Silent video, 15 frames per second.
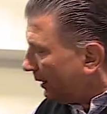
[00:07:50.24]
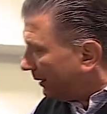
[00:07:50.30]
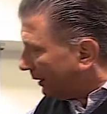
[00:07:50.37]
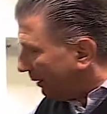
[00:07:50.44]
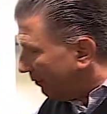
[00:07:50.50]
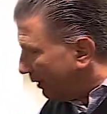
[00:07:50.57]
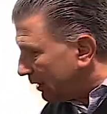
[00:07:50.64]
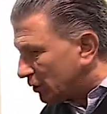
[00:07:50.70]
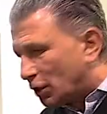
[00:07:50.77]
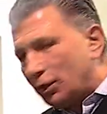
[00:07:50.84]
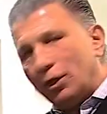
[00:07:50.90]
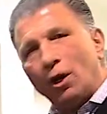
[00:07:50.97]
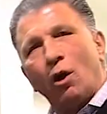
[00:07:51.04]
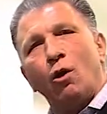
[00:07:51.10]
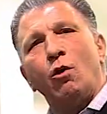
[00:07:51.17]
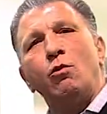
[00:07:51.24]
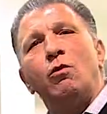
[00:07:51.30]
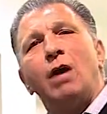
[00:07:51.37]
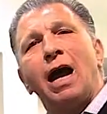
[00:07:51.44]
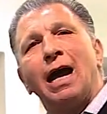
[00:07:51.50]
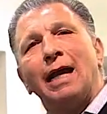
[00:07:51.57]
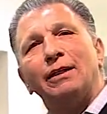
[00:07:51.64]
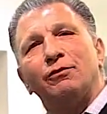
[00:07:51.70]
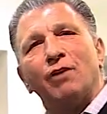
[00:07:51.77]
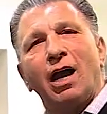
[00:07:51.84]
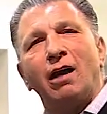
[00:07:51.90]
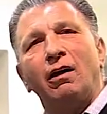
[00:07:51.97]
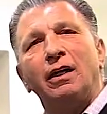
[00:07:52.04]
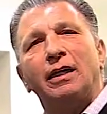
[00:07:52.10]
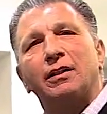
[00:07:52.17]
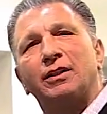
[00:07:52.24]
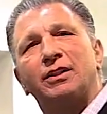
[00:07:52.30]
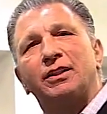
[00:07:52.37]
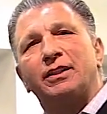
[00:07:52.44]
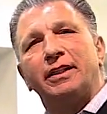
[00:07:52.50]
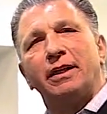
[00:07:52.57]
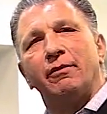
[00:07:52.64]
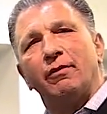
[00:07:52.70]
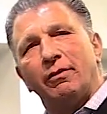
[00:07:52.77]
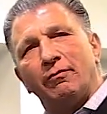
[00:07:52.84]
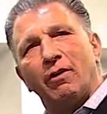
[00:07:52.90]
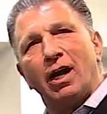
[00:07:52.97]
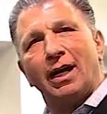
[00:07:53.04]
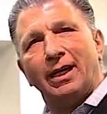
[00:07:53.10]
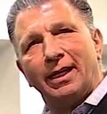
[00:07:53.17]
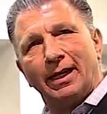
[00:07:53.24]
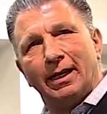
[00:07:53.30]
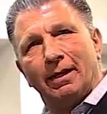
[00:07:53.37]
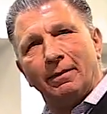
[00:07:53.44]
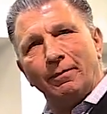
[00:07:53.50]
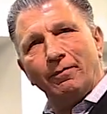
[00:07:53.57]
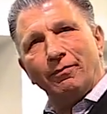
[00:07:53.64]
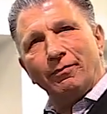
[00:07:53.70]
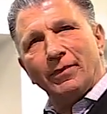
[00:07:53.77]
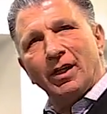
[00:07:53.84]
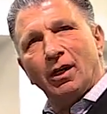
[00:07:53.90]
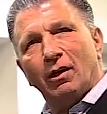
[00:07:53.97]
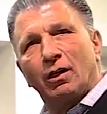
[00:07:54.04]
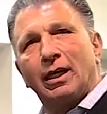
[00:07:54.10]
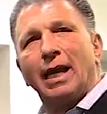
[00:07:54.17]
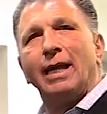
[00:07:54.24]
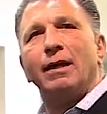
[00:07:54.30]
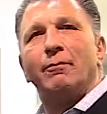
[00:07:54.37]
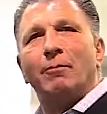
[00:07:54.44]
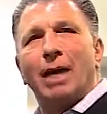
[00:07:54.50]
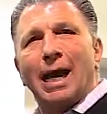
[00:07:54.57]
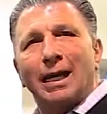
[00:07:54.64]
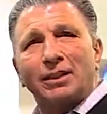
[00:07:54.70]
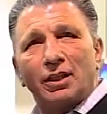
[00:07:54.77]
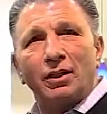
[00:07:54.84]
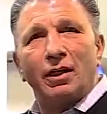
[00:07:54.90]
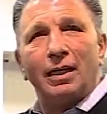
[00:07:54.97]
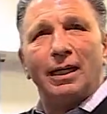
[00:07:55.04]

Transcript: there is no hydraulic steering rod here. Okay, Mazda